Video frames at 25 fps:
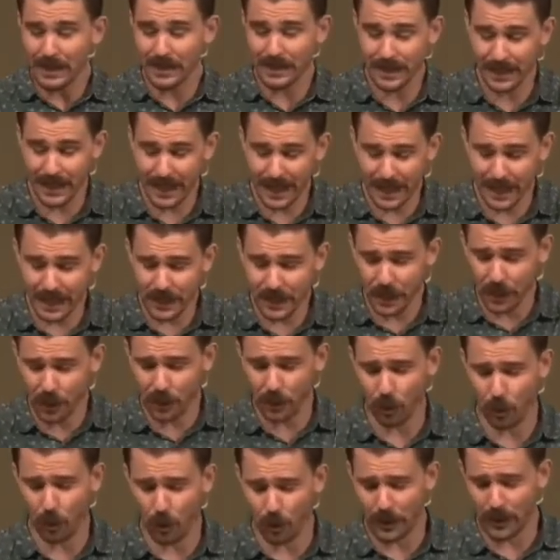seen the
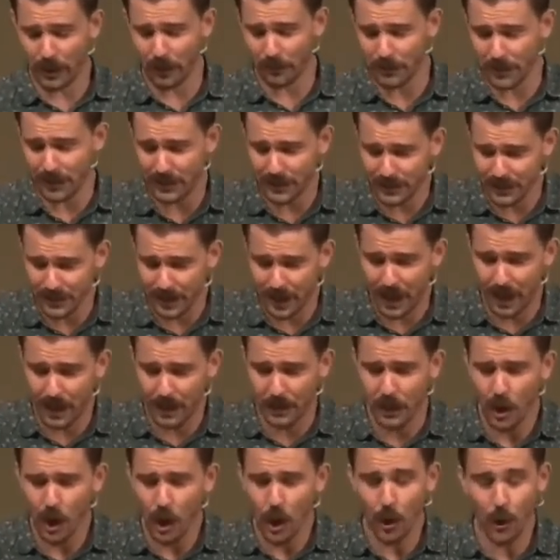glory of the
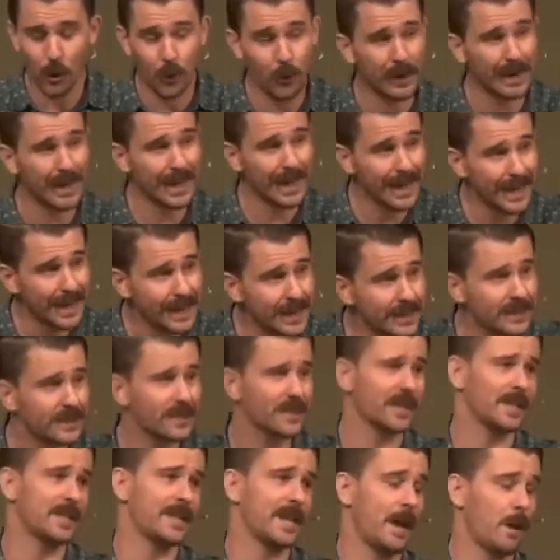Son, who
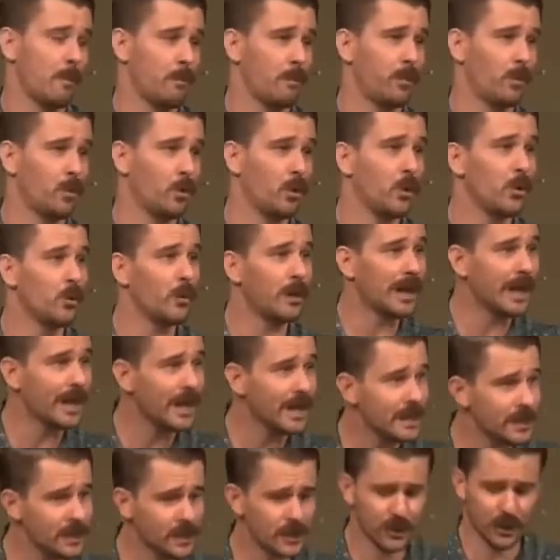is the temple, who
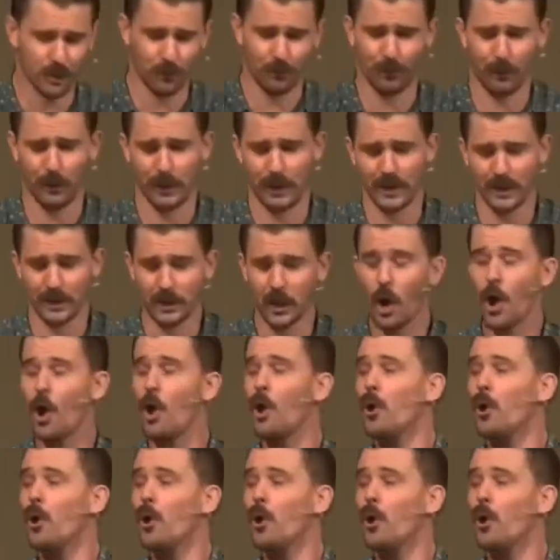is the priest,